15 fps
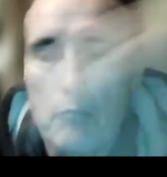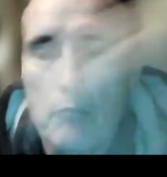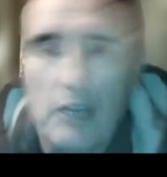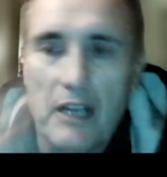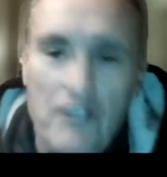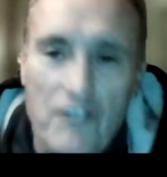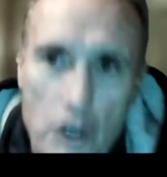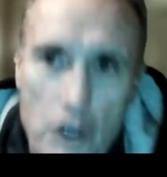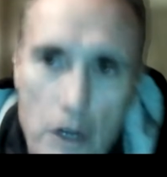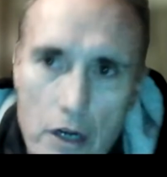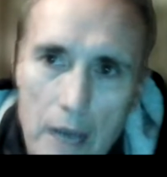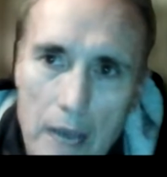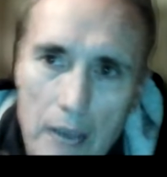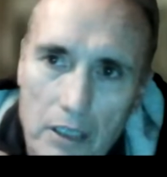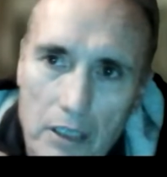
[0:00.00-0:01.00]
But if you're
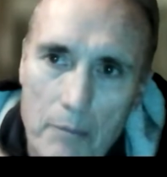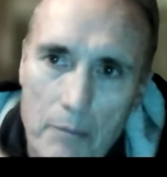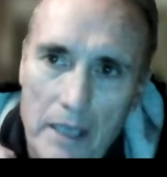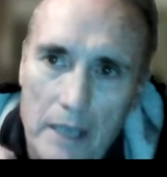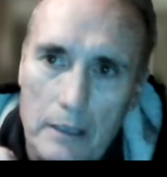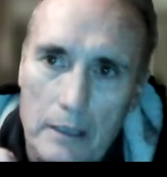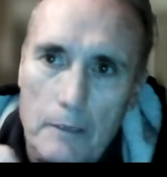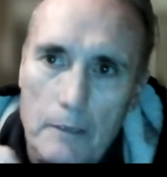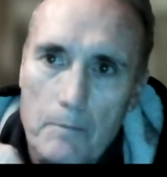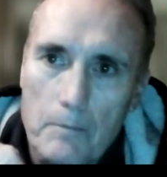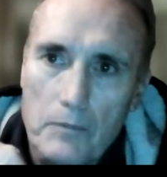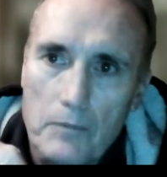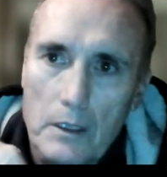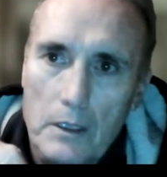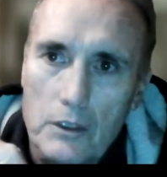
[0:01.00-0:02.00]
not committed
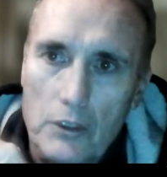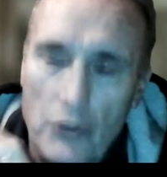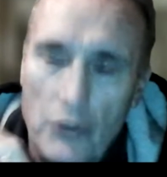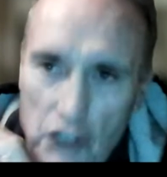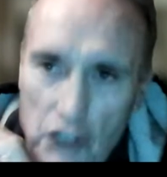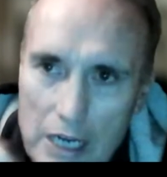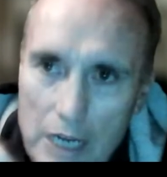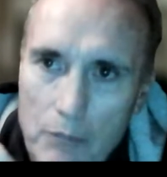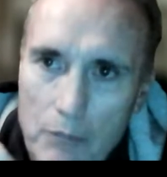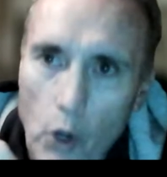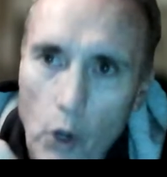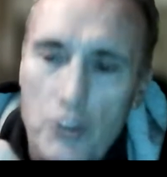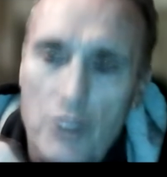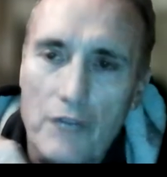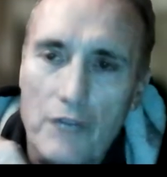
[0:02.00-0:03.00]
to the team
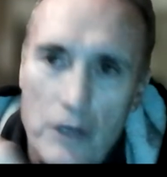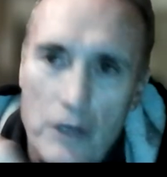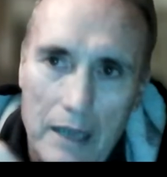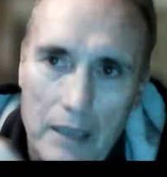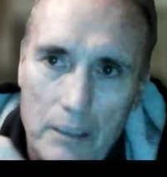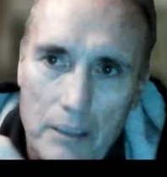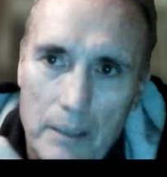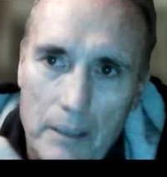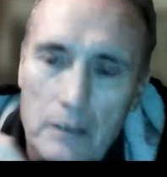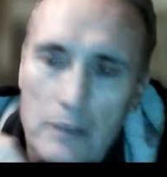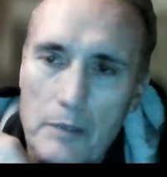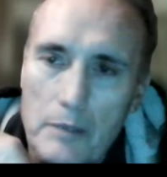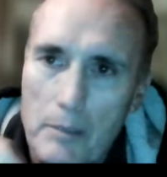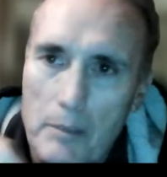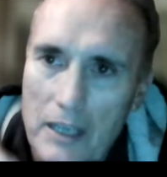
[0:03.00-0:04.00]
goals, if you're not committed to
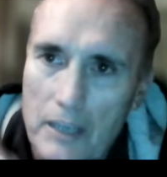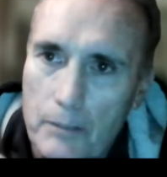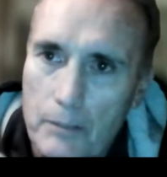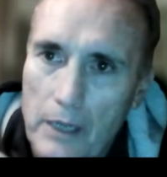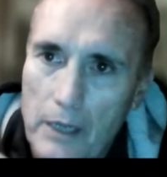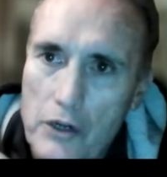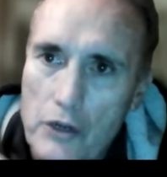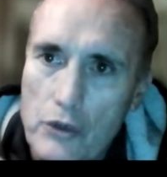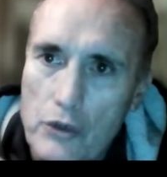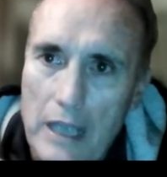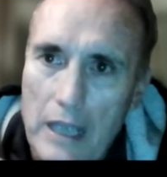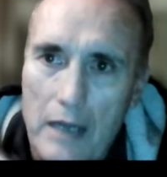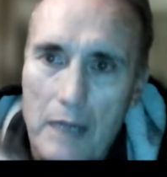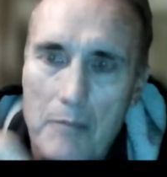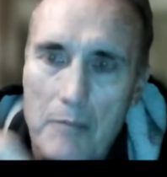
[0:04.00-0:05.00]
be the best player you
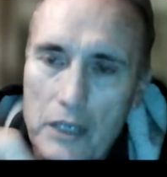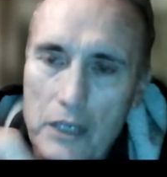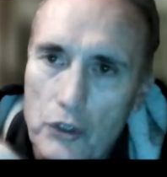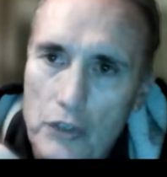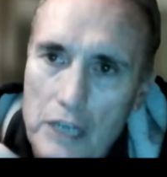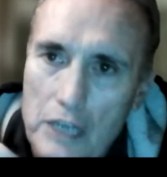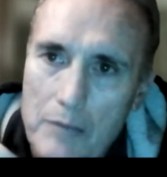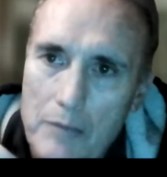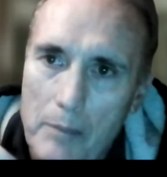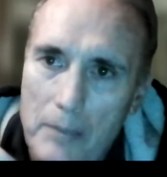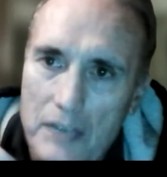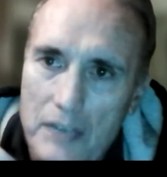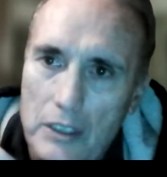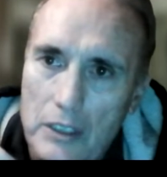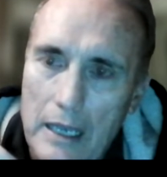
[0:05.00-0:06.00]
can and make your team the
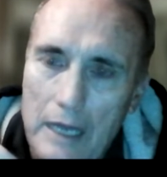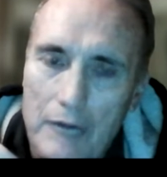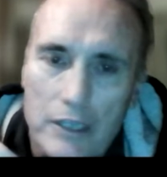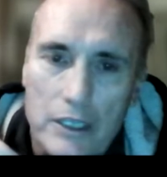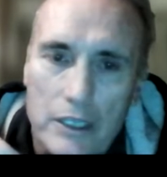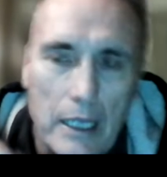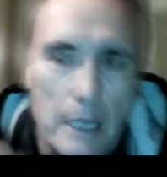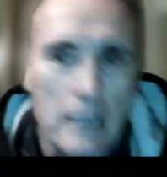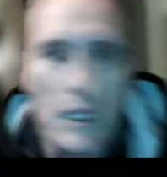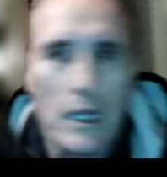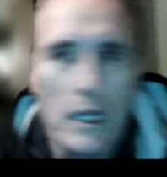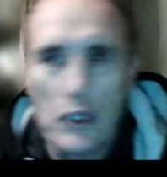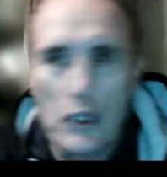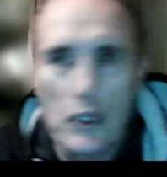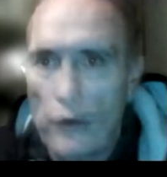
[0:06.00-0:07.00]
best it can every day,
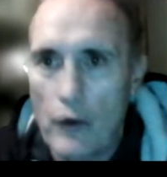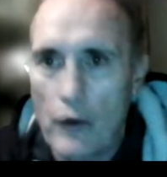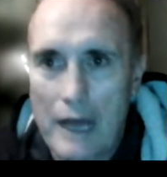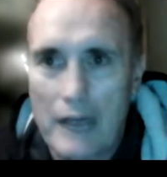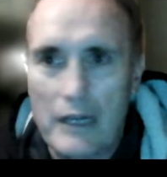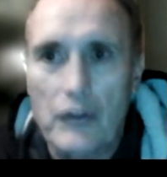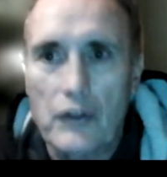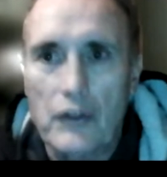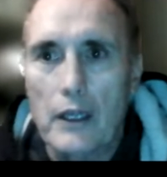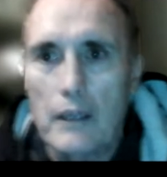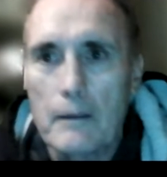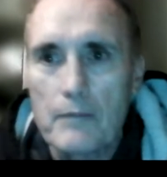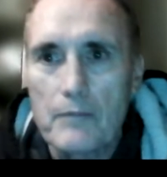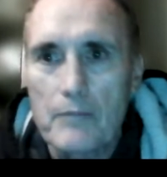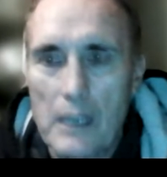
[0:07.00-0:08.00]
you don't have anything.
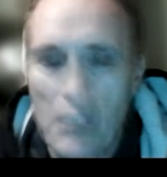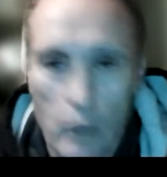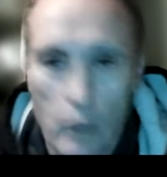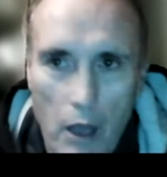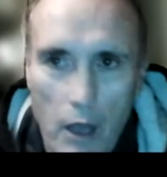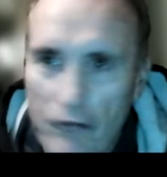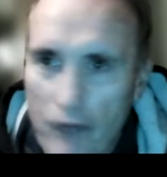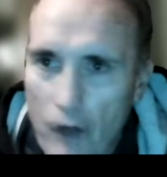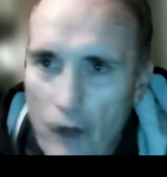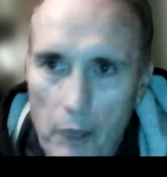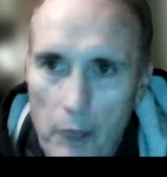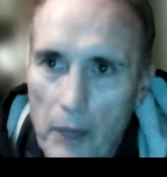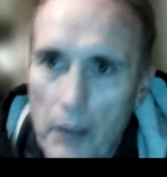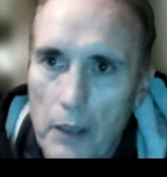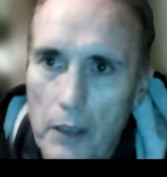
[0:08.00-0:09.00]
It will all fall
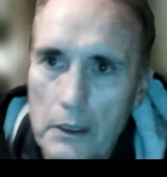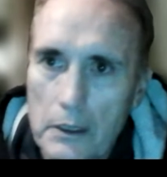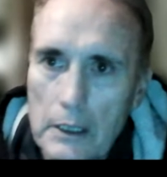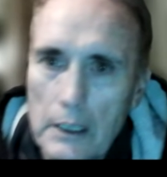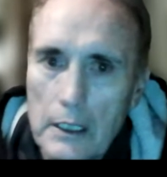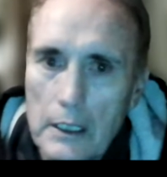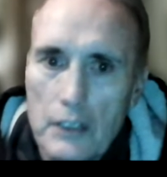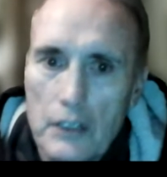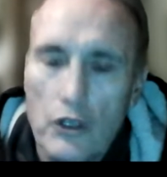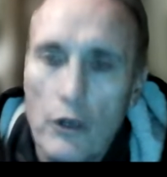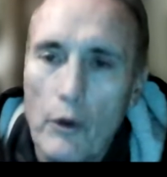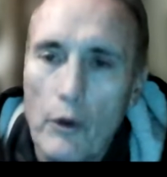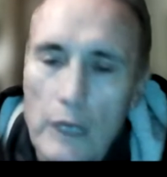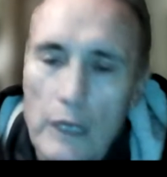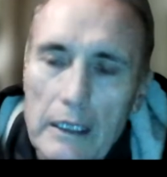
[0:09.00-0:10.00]
apart. So
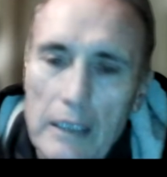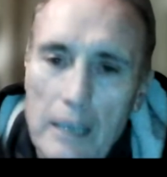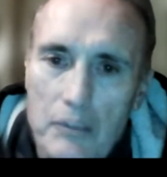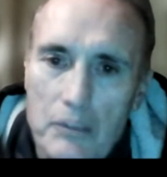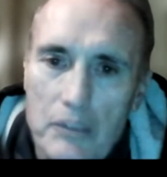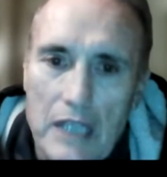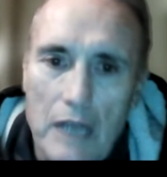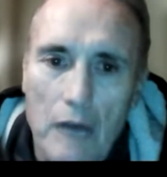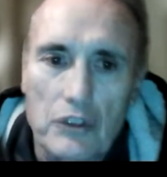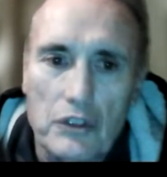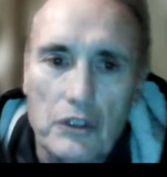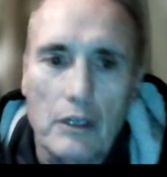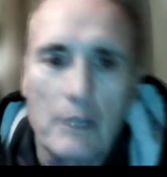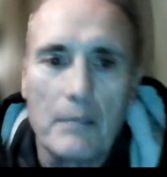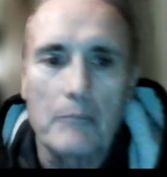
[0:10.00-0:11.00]
it really comes down
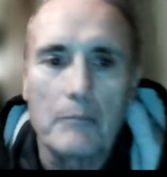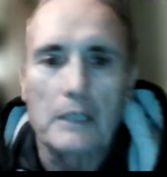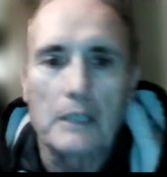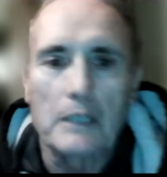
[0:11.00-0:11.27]
to commitment.